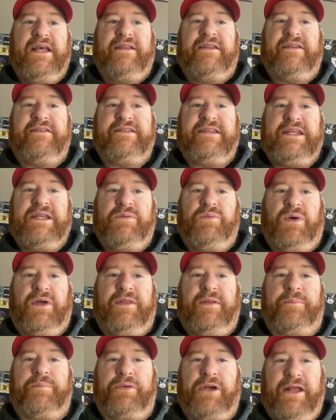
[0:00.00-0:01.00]
The team won
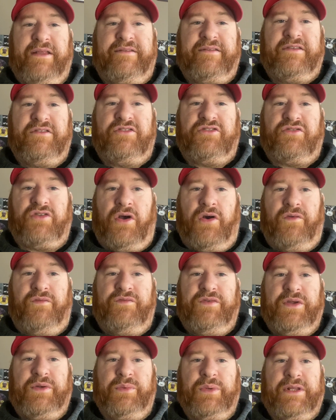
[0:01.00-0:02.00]
the President's
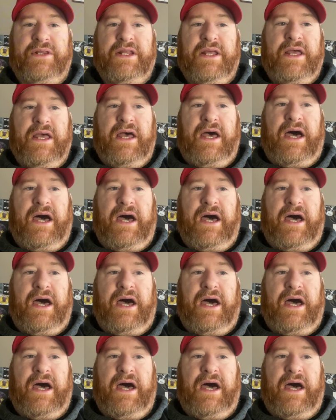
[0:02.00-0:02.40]
Trophy with